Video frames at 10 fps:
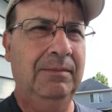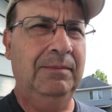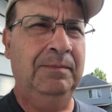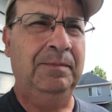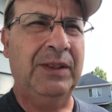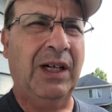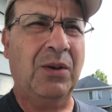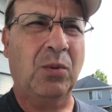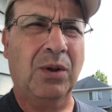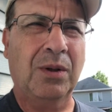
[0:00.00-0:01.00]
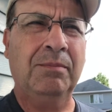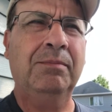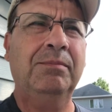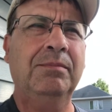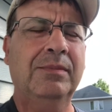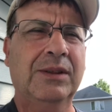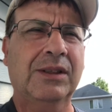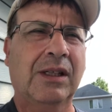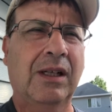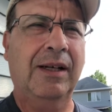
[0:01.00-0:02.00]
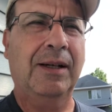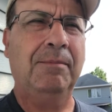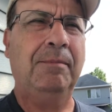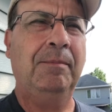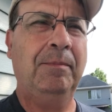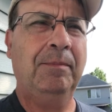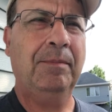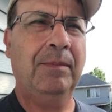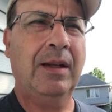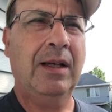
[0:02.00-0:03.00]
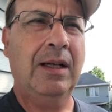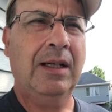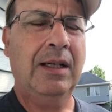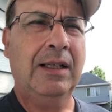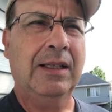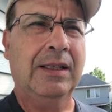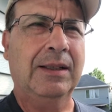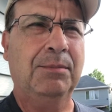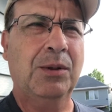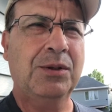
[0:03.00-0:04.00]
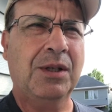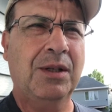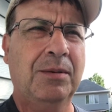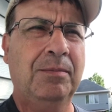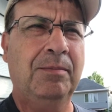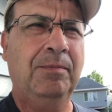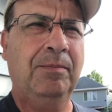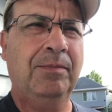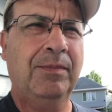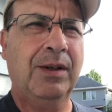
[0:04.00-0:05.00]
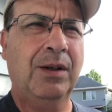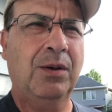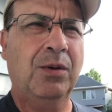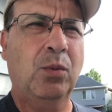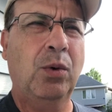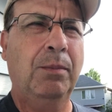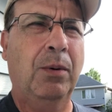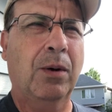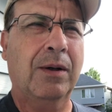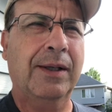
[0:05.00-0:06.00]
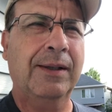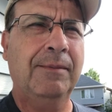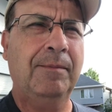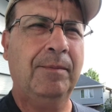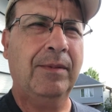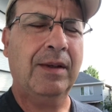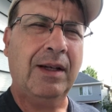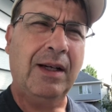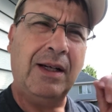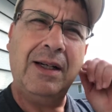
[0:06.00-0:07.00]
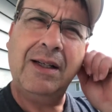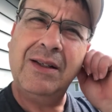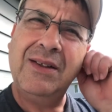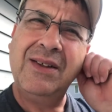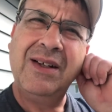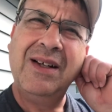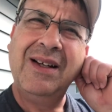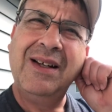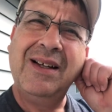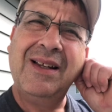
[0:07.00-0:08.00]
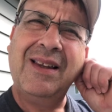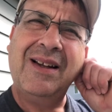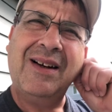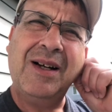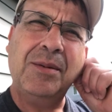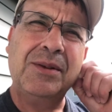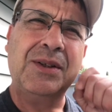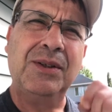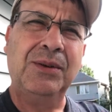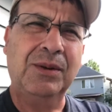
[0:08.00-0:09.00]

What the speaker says: not a worm, it's a clam. Most of them, are wood boring, and they're able to